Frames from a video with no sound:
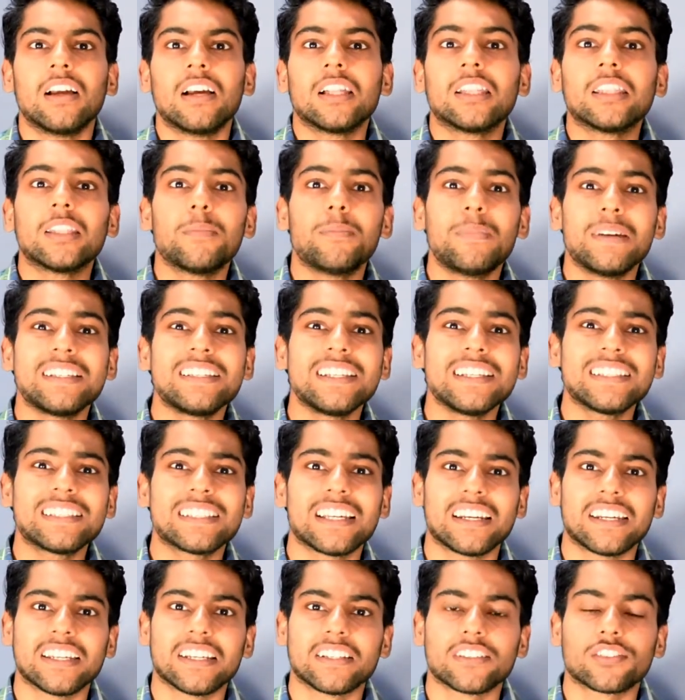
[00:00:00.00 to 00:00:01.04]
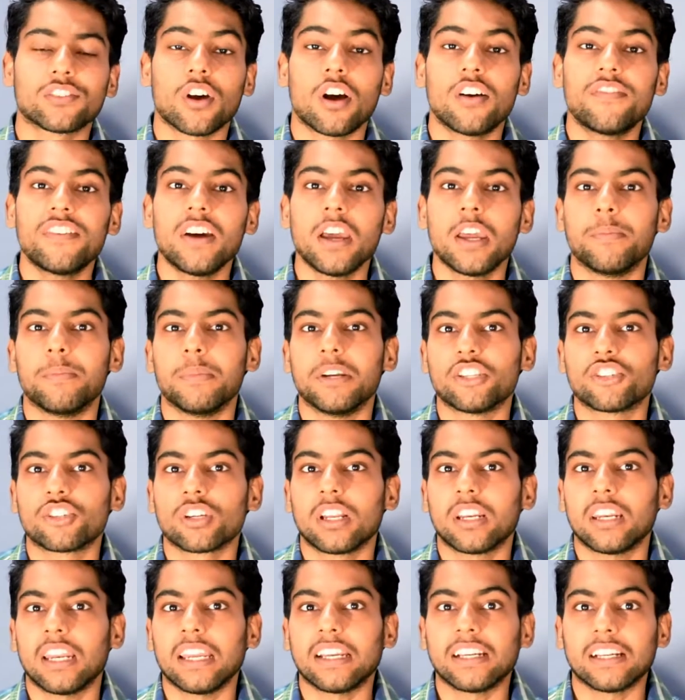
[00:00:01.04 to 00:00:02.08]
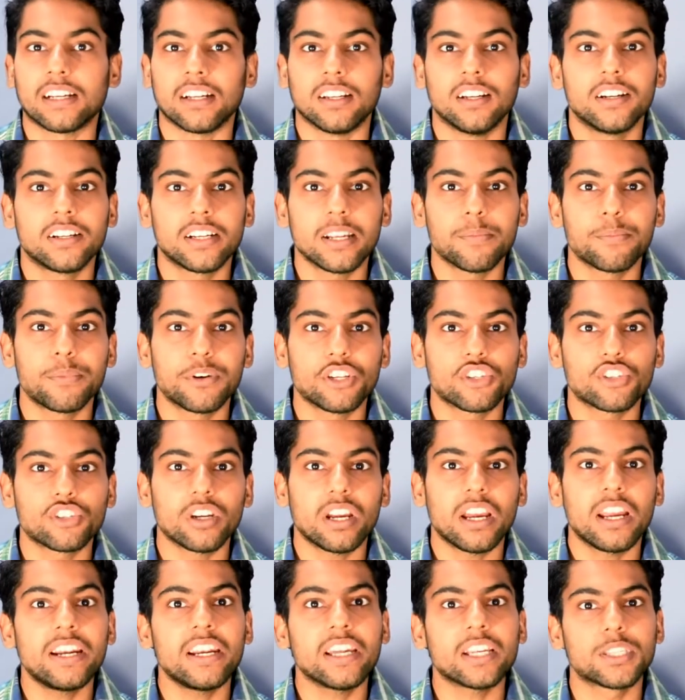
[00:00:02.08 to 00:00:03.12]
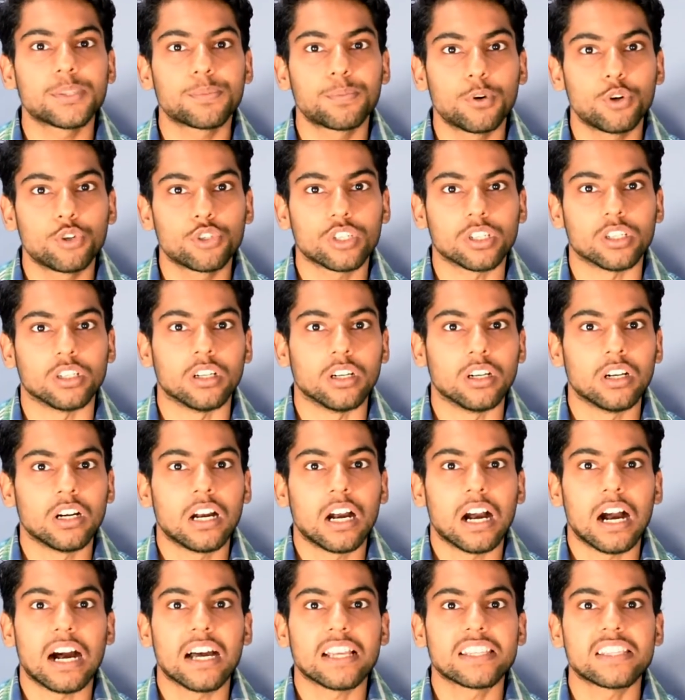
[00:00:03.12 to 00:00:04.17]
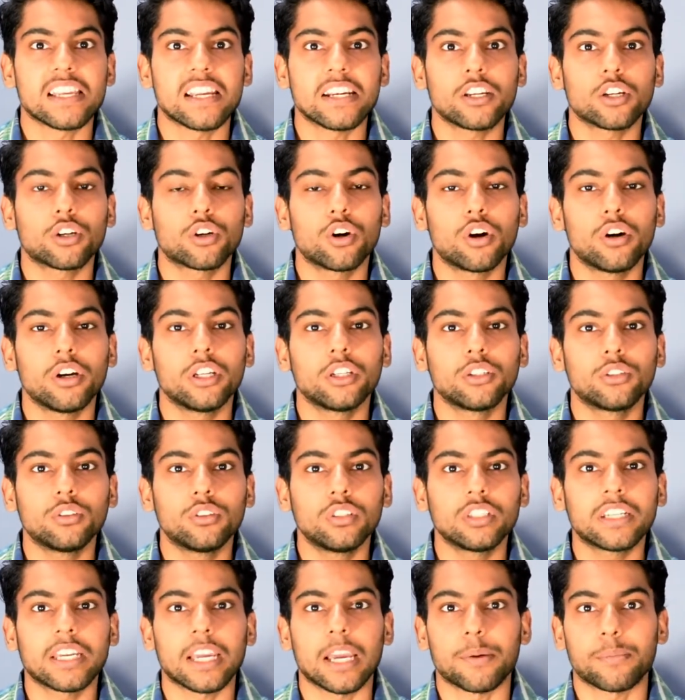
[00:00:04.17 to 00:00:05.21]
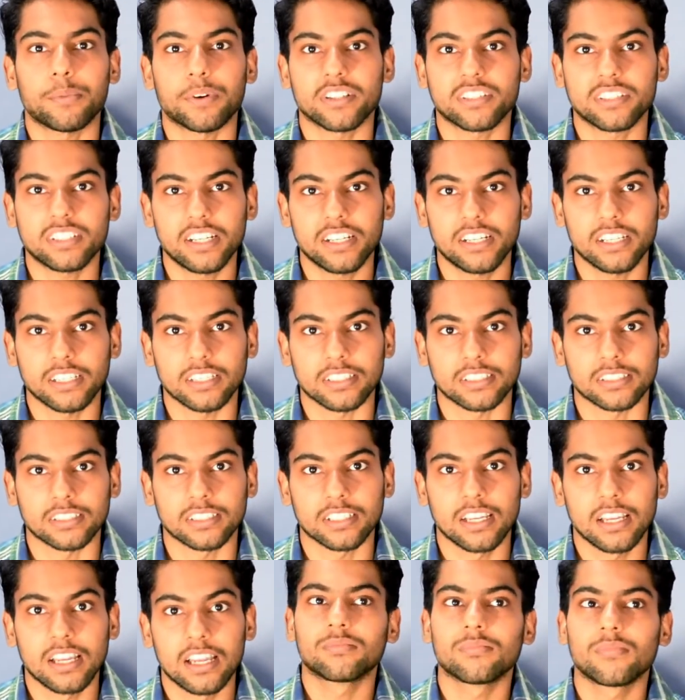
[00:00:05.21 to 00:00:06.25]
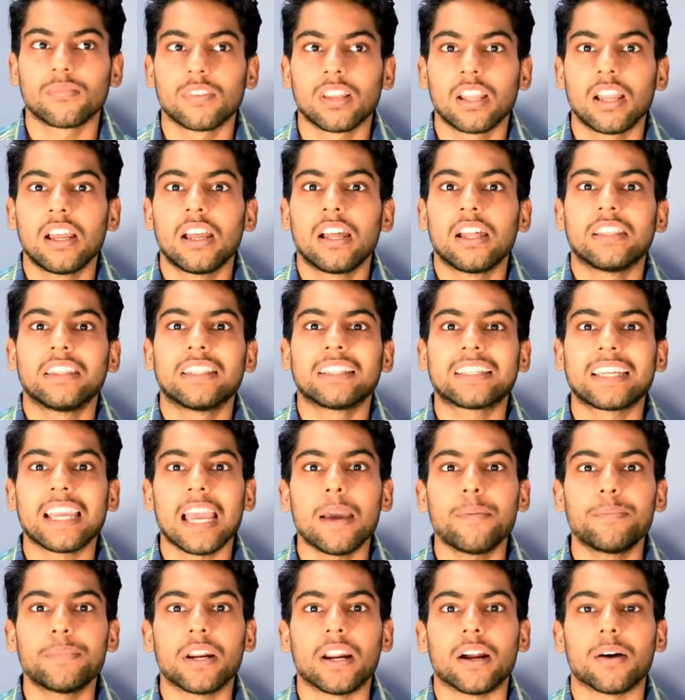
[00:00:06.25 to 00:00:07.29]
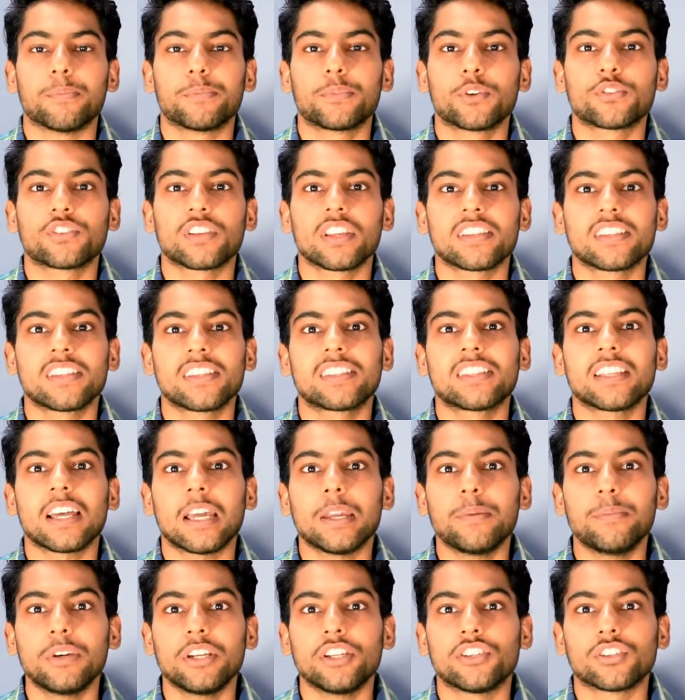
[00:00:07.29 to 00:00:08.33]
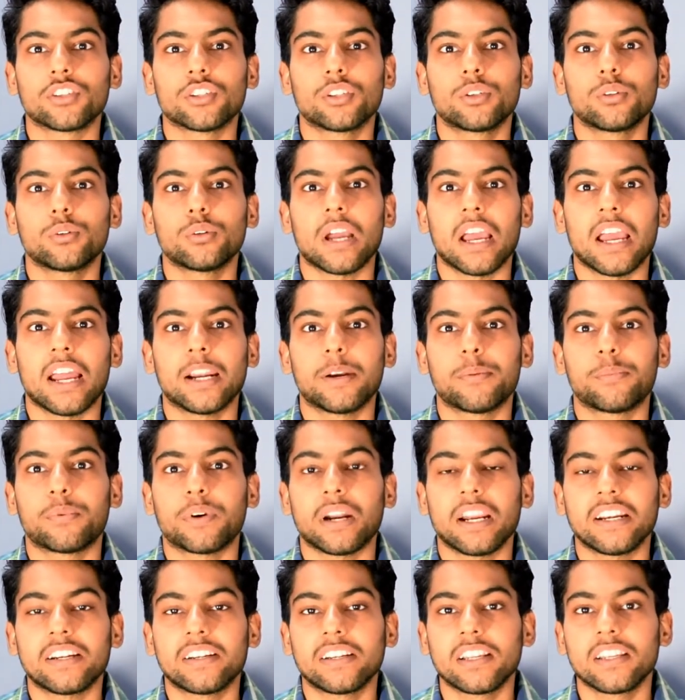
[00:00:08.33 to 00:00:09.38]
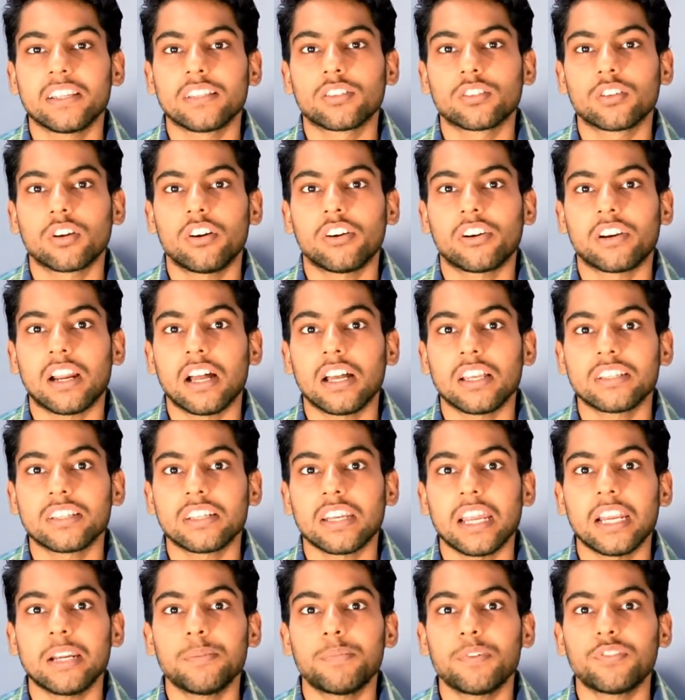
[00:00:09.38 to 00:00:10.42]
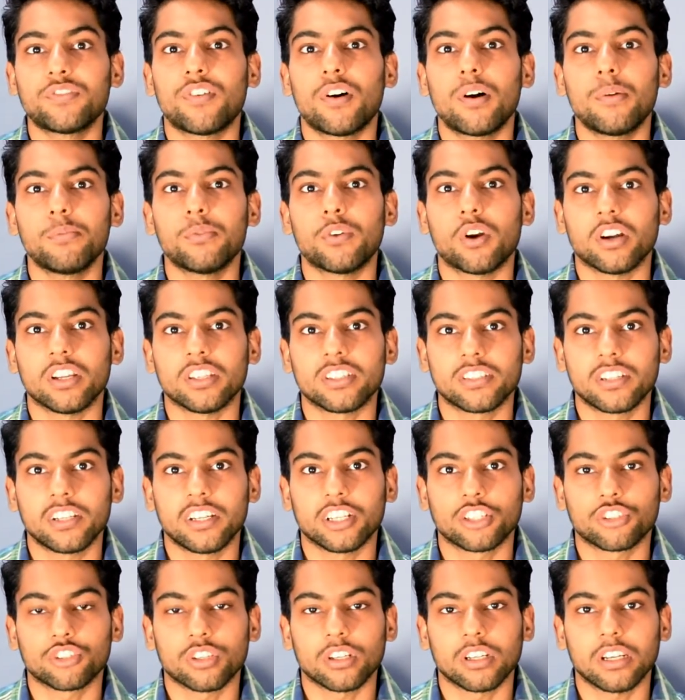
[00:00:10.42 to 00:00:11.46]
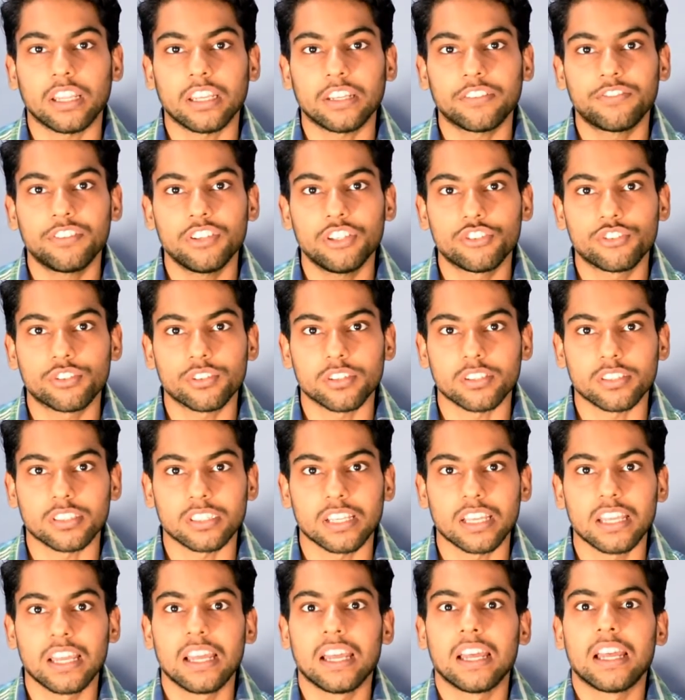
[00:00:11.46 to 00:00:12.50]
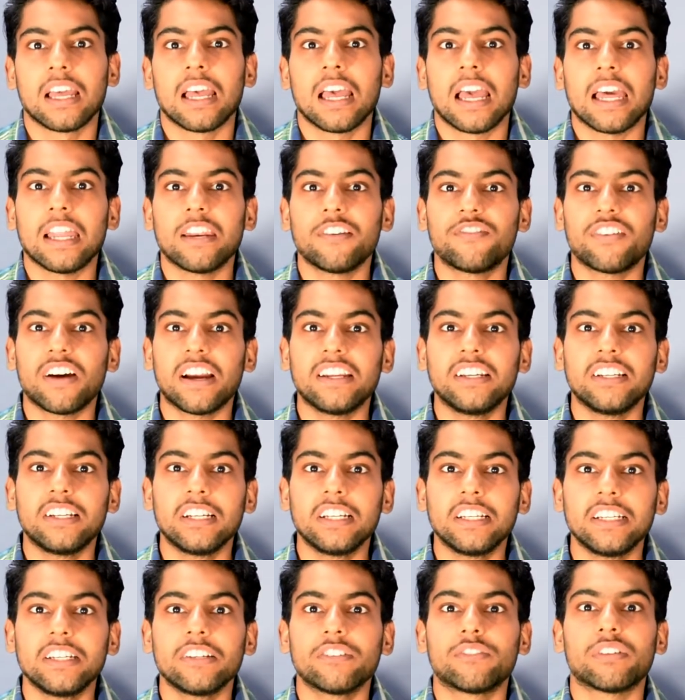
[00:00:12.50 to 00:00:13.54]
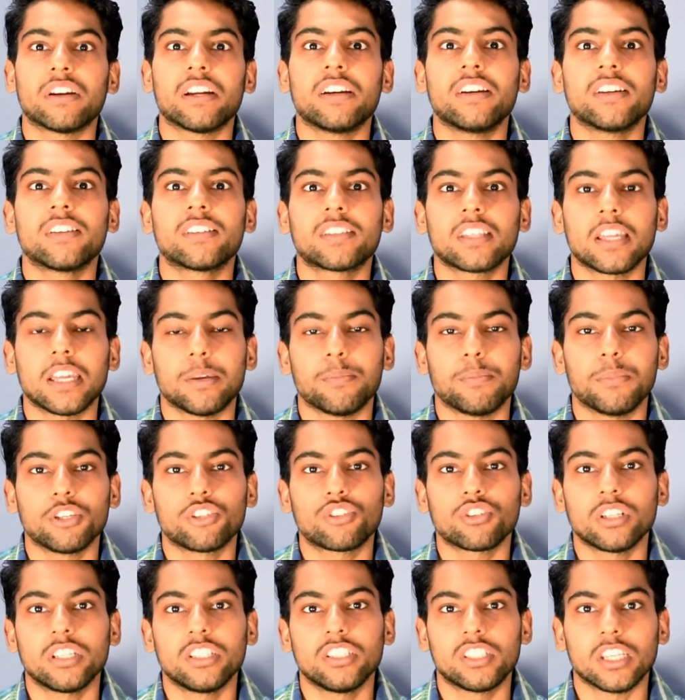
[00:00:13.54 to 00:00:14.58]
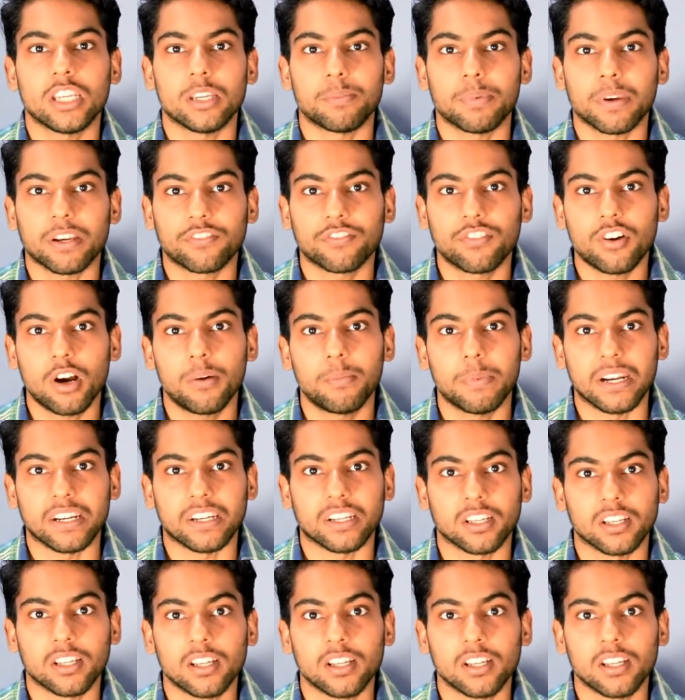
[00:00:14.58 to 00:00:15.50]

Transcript: The basic settings of an image like color, temperature and exposure are set according to the camera settings. The camera processes the image to add brightness, contrast and perform noise reduction like features, and finally renders the image in JPEG format.